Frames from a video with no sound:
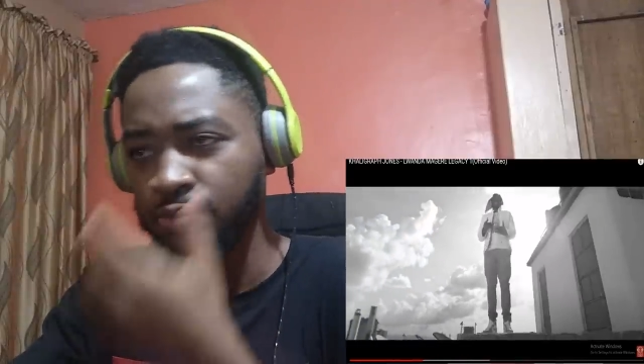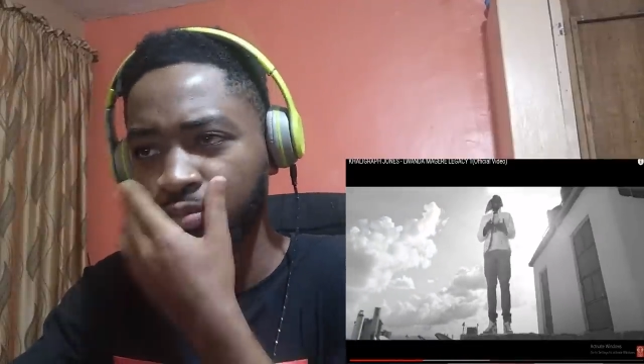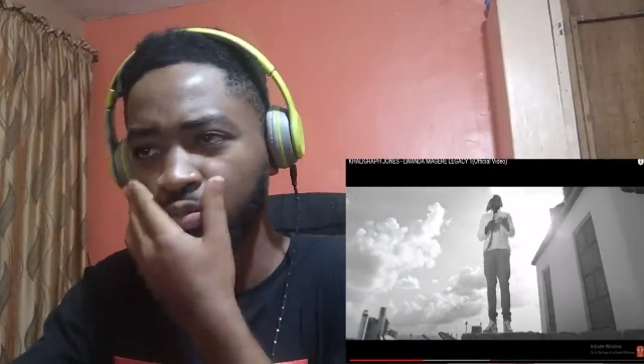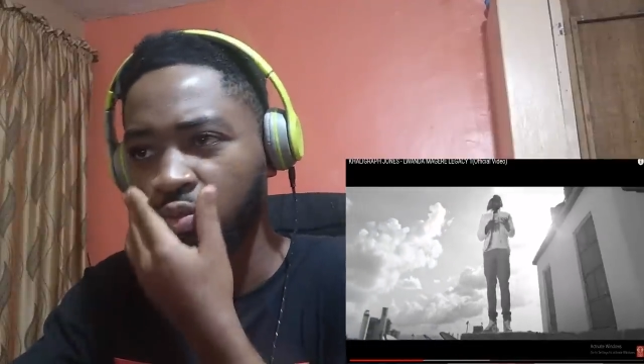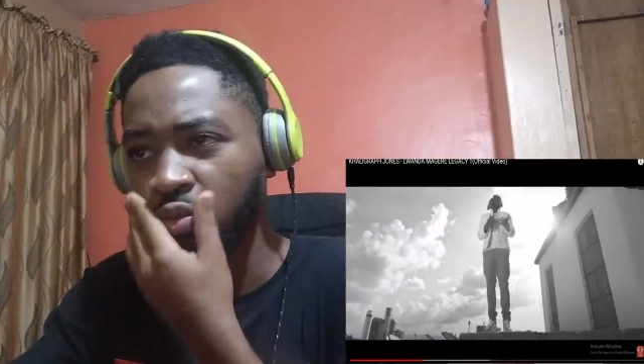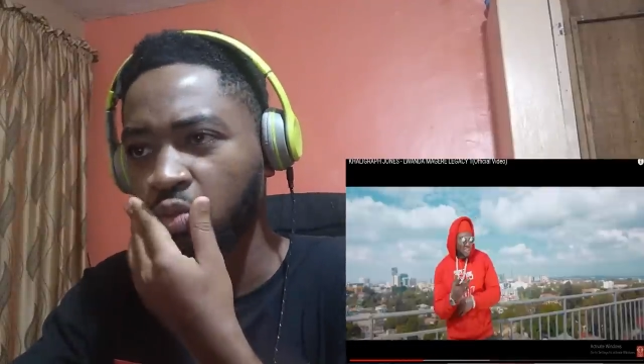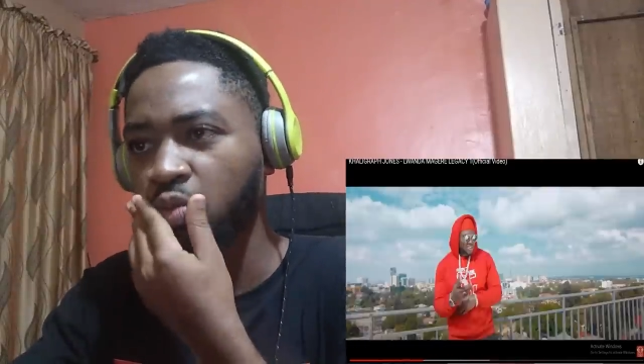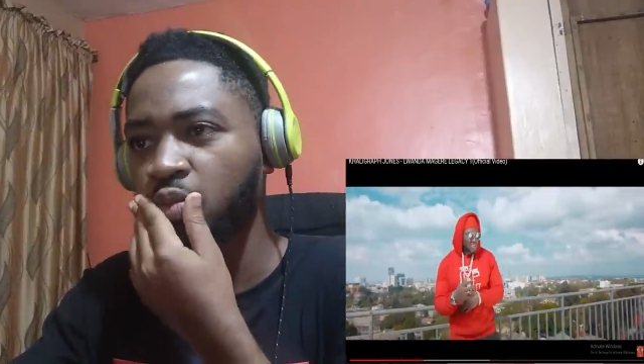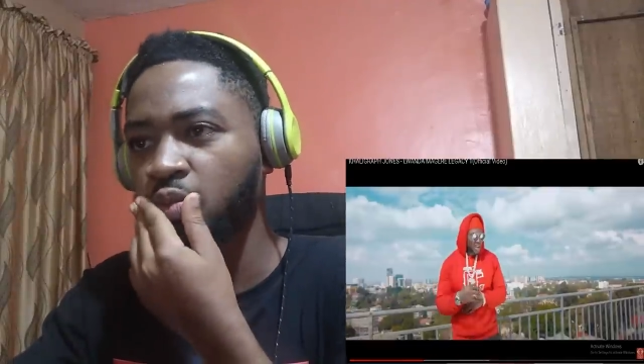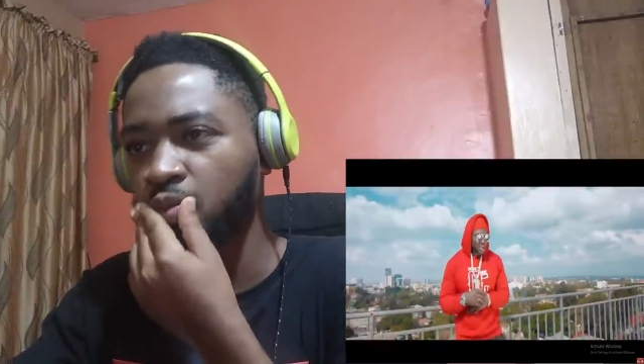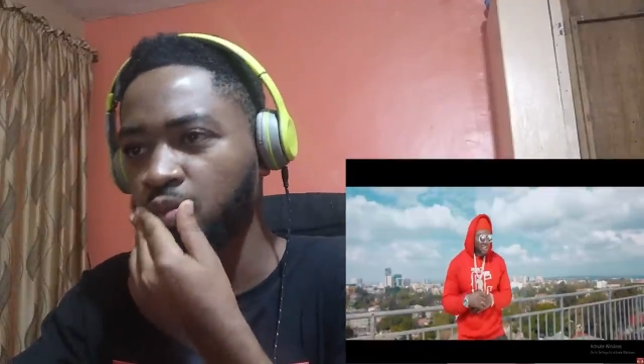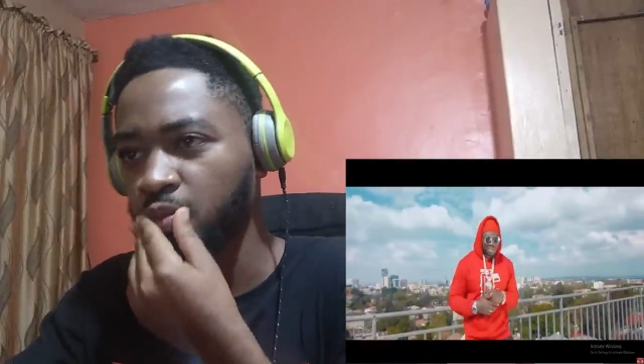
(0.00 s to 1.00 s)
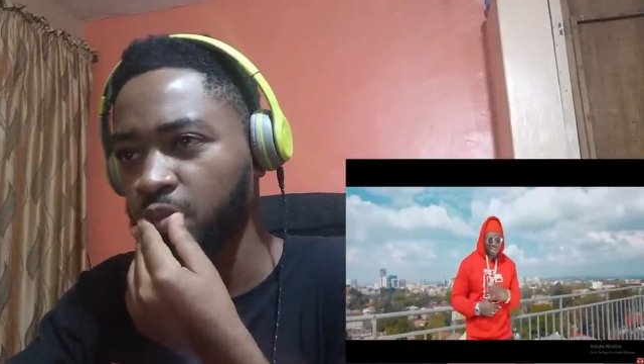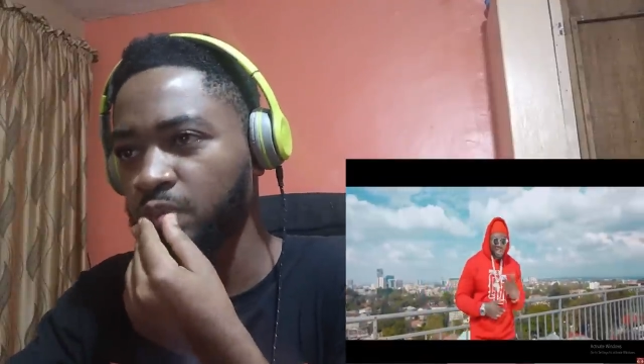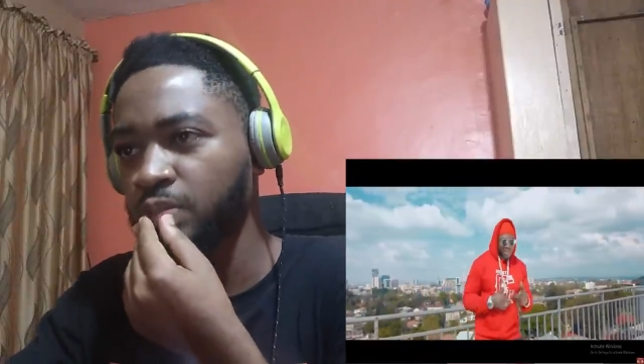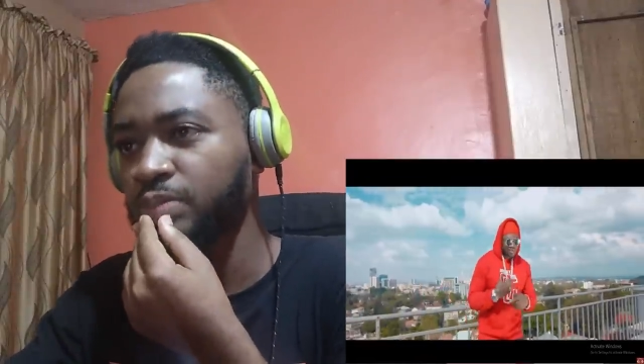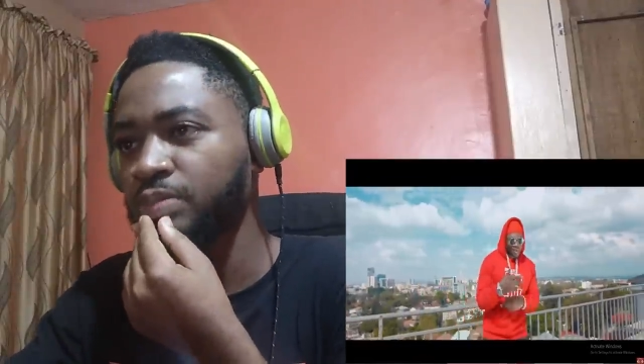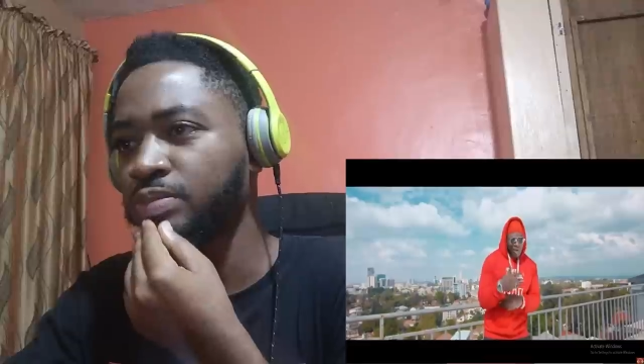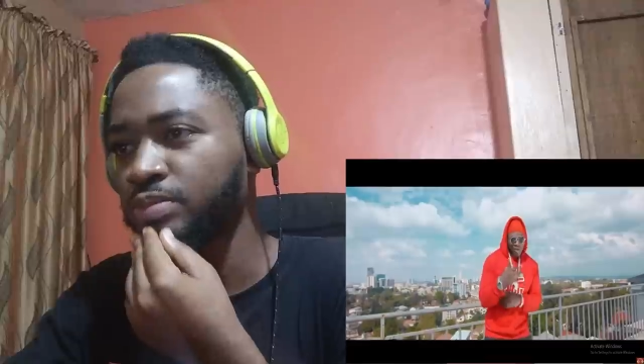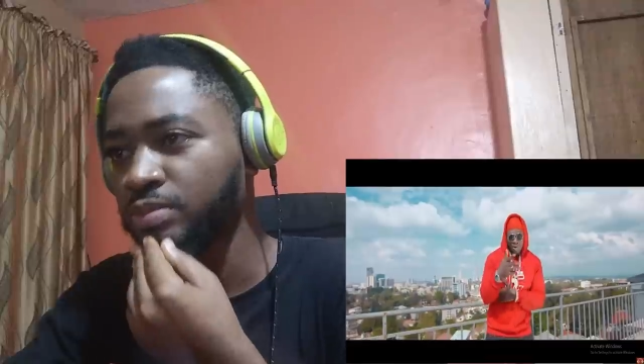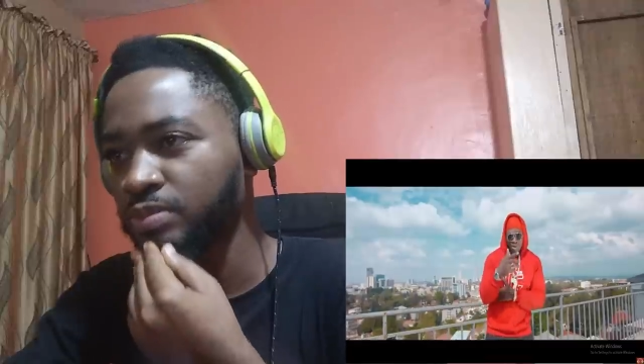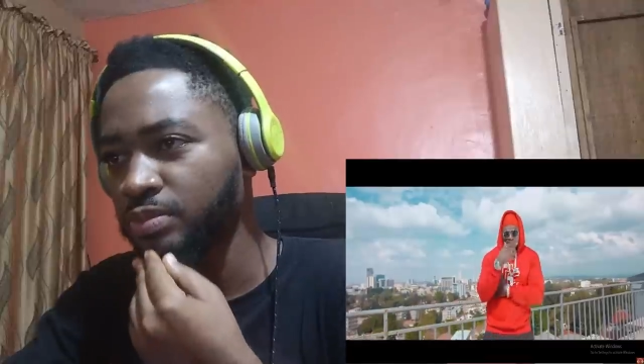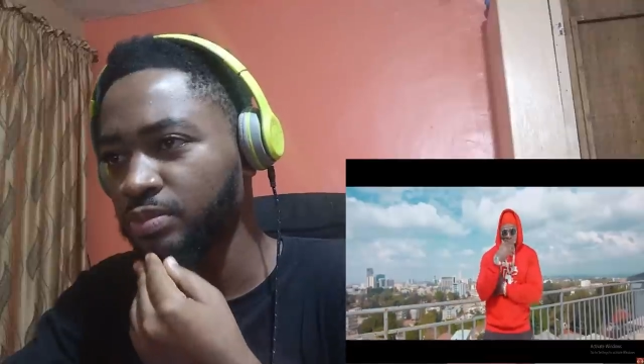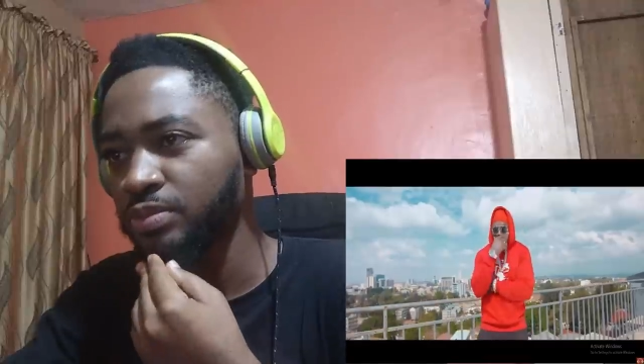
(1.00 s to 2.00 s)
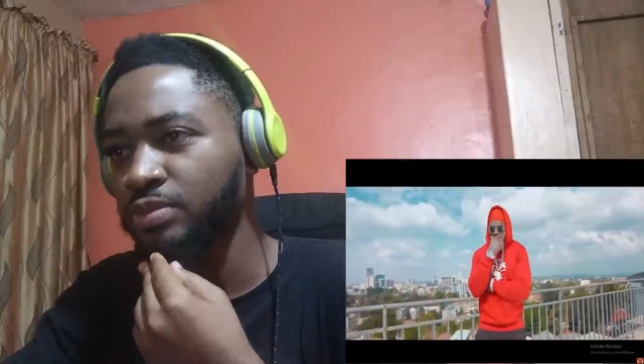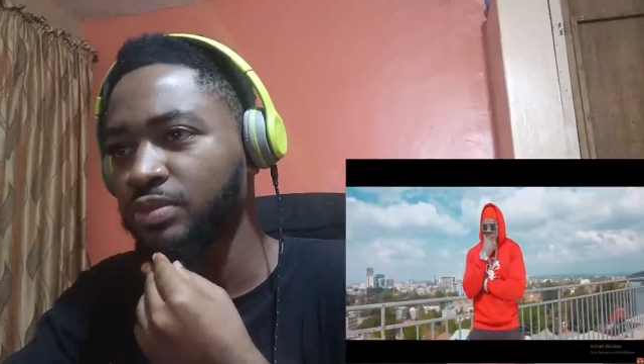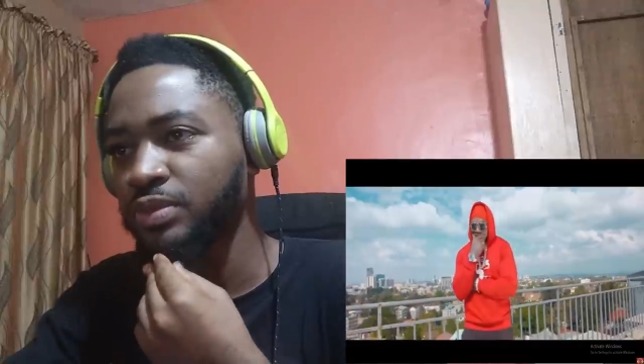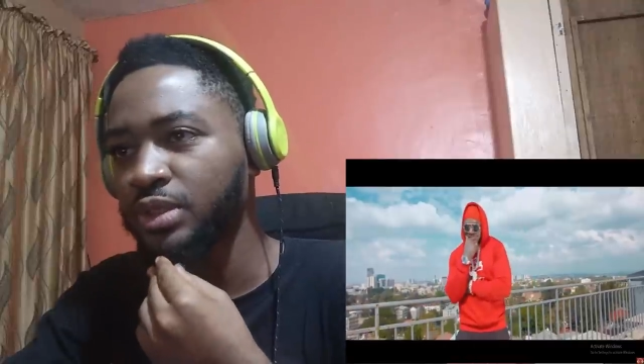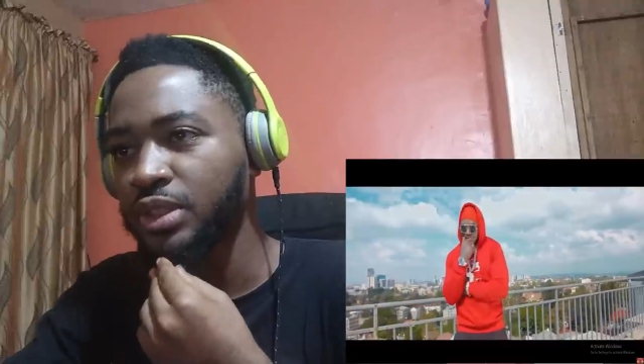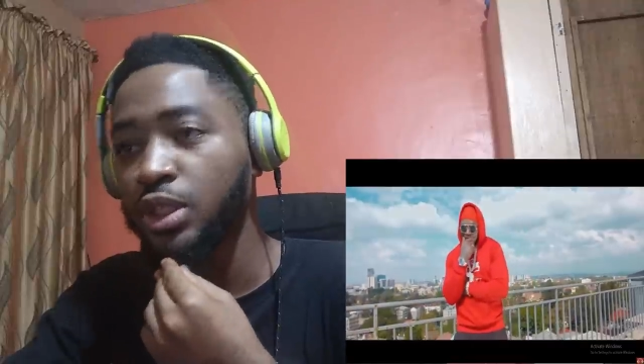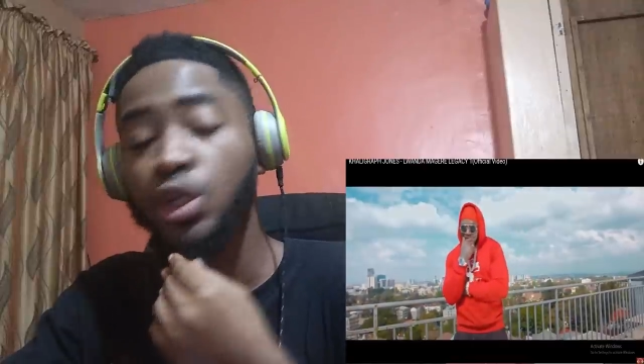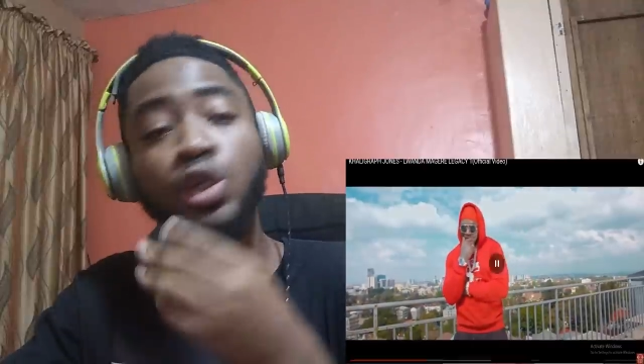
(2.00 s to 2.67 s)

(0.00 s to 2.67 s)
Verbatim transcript: lean sipping suckers, looking way worse than they sound.